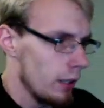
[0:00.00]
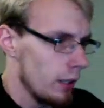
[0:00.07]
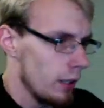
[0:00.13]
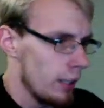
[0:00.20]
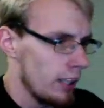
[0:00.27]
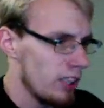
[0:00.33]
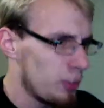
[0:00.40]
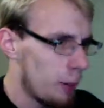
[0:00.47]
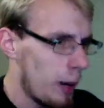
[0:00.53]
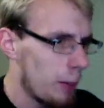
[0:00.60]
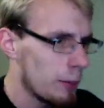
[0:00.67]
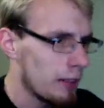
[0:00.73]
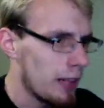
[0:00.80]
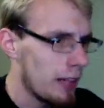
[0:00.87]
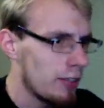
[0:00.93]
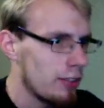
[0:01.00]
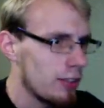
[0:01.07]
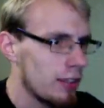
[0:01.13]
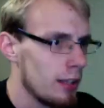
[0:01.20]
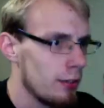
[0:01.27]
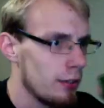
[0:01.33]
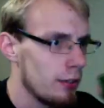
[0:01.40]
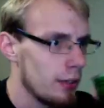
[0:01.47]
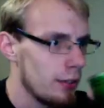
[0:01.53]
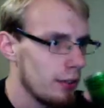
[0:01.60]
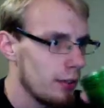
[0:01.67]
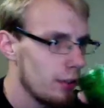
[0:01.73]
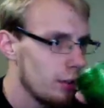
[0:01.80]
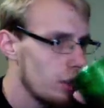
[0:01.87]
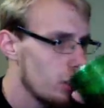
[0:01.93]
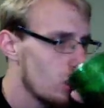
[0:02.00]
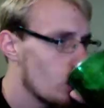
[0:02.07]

It's probably not significant here,